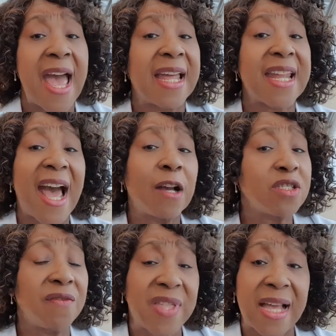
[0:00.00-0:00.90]
and
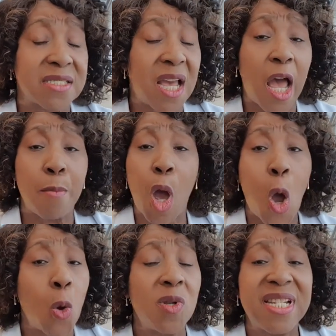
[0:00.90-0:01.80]
out of that time
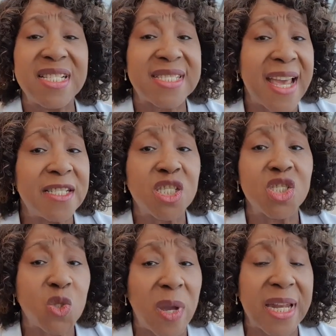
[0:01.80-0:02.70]
only 10 to
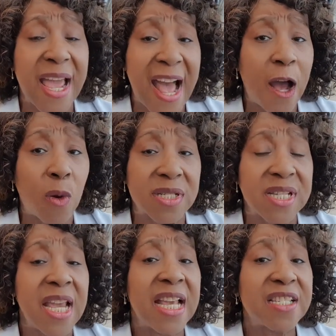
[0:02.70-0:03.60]
20 hours